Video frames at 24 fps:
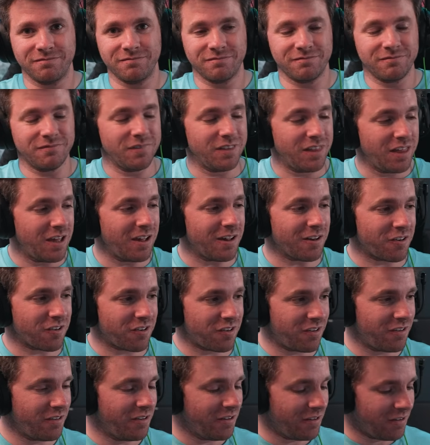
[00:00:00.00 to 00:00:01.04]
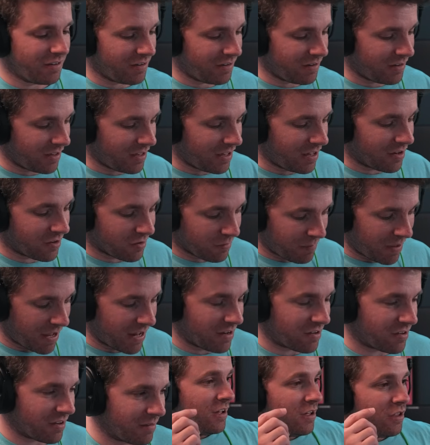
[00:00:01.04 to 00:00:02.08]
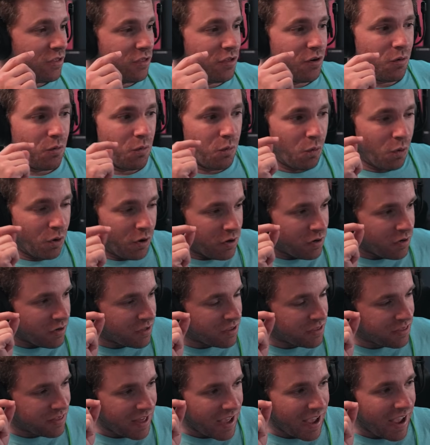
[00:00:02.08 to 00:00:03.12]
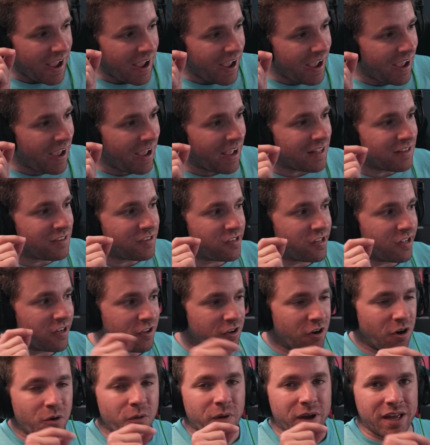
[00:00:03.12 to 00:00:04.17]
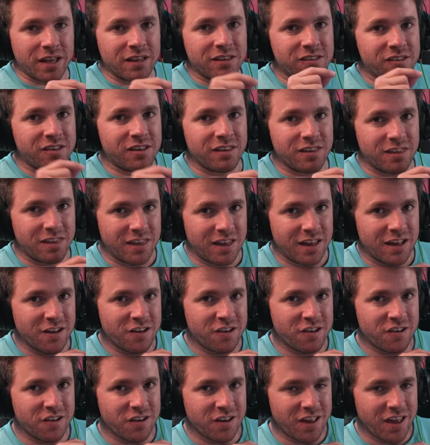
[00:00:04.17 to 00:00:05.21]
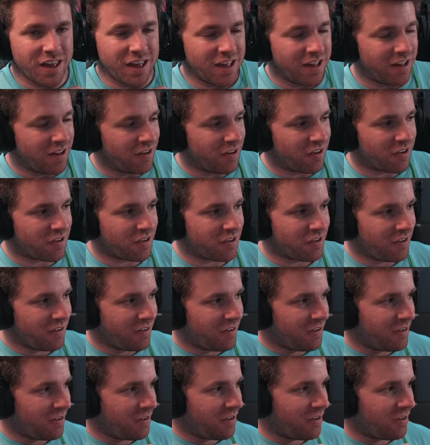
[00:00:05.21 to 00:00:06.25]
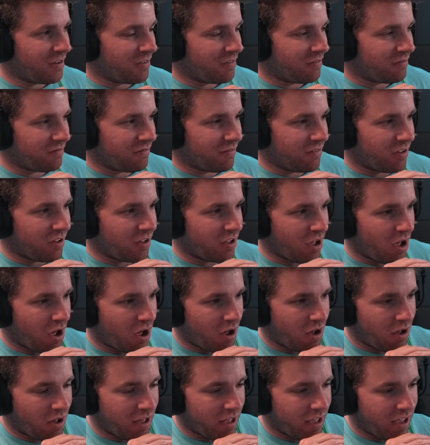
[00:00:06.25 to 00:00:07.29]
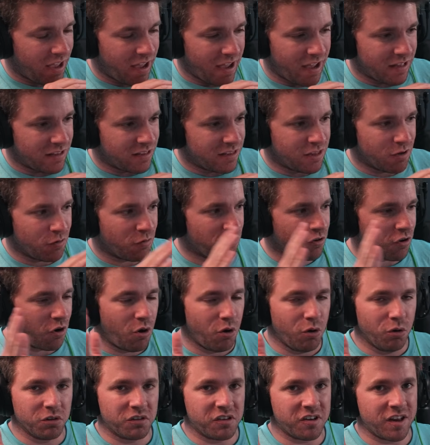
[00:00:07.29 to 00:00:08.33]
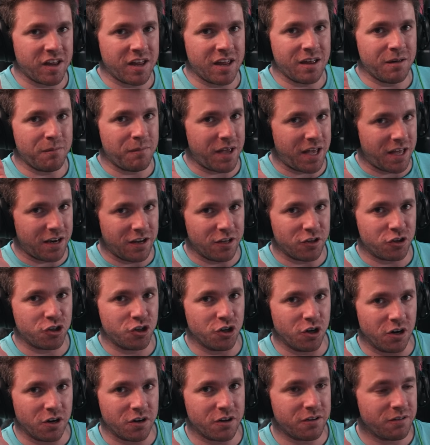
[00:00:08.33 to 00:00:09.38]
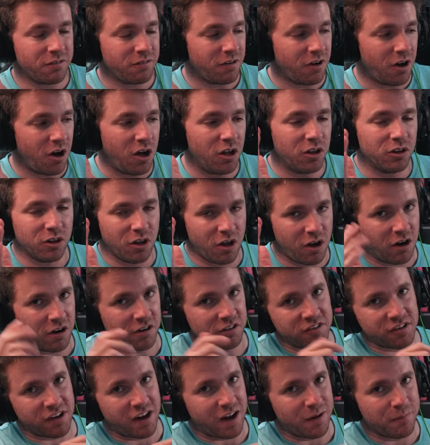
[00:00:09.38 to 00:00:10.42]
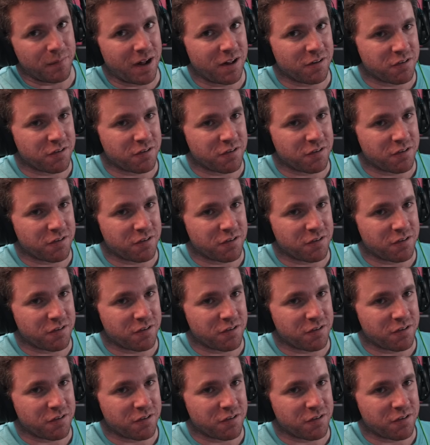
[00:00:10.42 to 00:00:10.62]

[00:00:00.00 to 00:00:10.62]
This is amazing. The work that had to go into this is... there was a whole team and it took a long time.